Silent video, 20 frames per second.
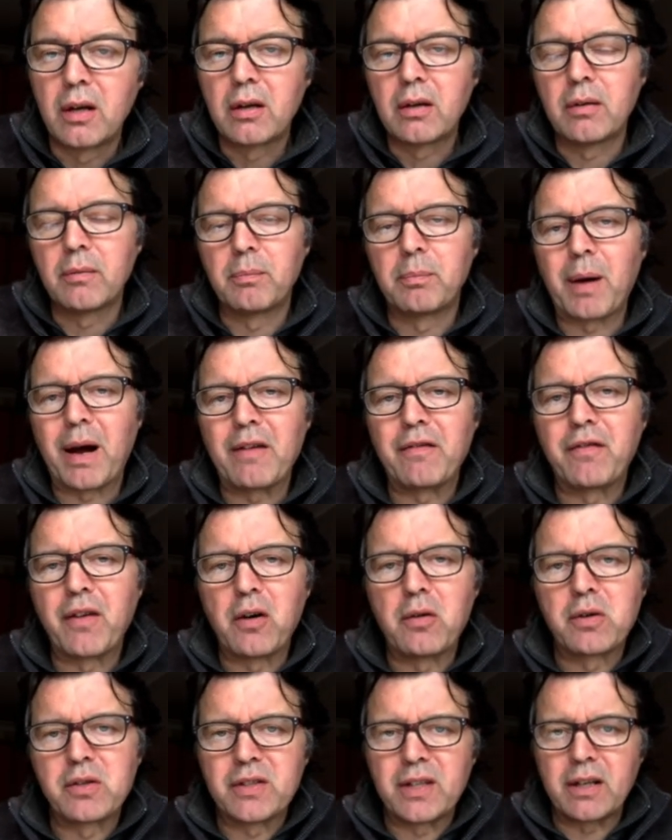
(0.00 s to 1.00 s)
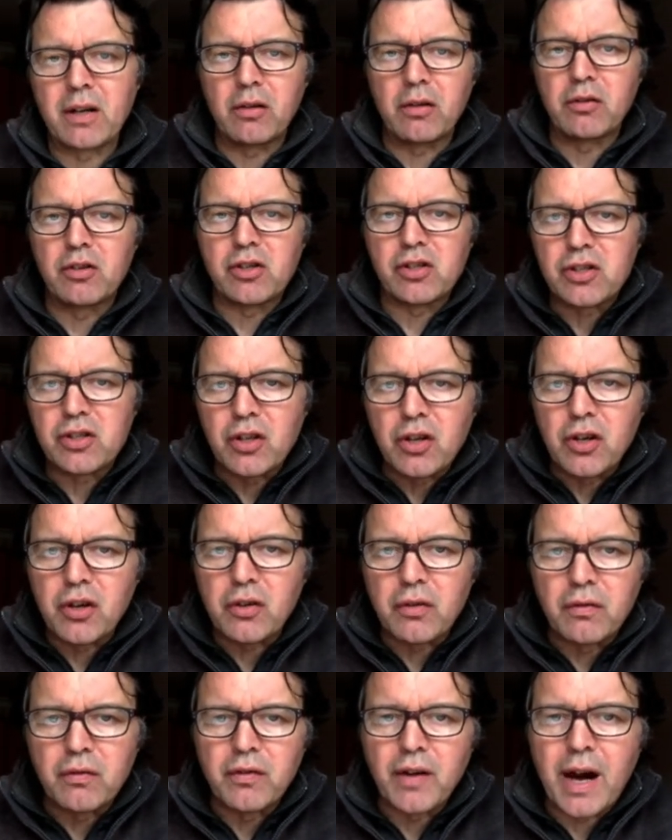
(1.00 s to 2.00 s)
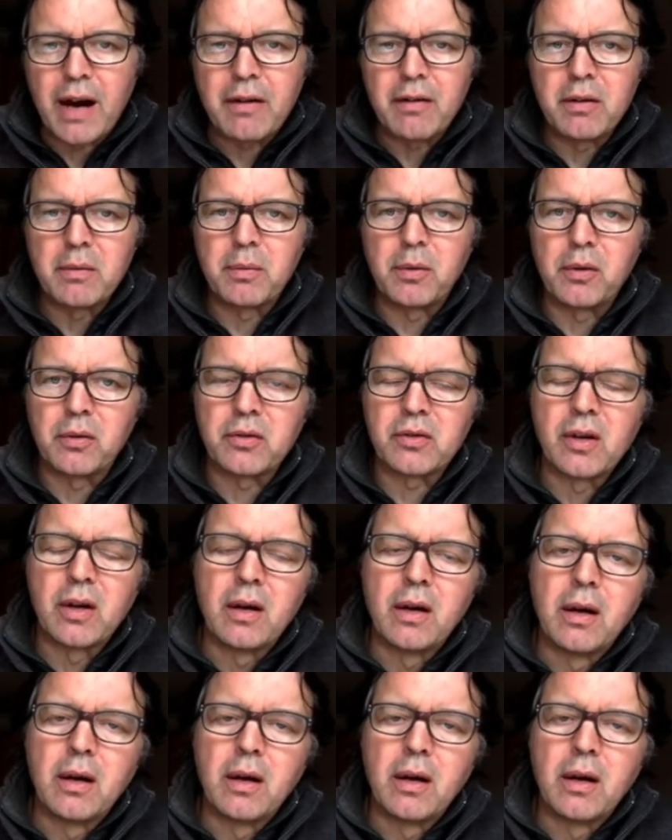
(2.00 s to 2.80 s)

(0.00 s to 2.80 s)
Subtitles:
by focusing on certain variables,